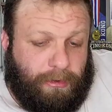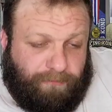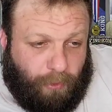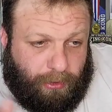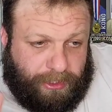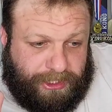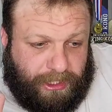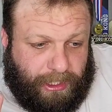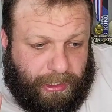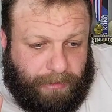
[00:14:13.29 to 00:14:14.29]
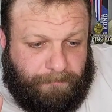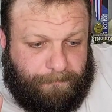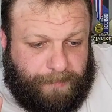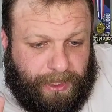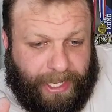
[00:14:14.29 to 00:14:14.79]
4 is the
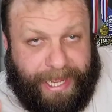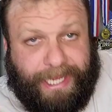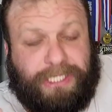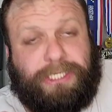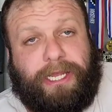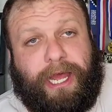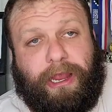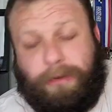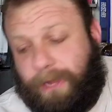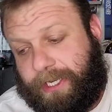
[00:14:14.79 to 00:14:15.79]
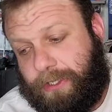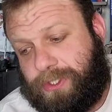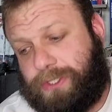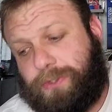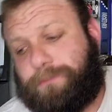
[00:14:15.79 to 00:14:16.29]
highest that Ironmind goes
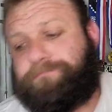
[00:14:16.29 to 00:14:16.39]
to,